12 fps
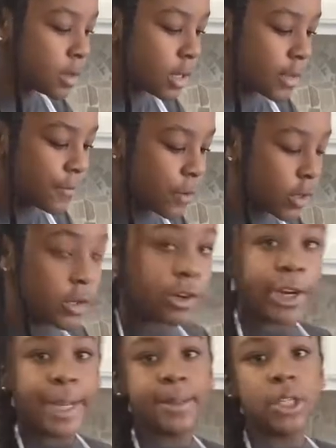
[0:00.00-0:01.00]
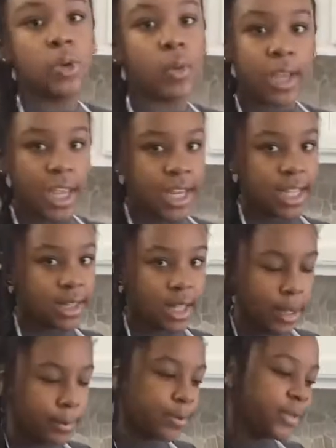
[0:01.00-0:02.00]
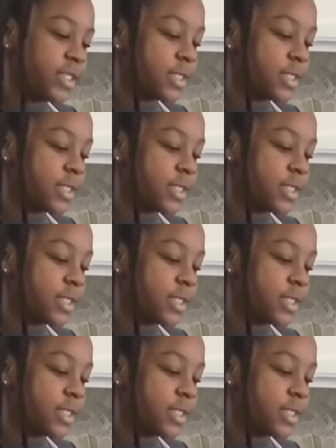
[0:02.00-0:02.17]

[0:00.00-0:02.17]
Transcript: For crepes, you don't want any lumps.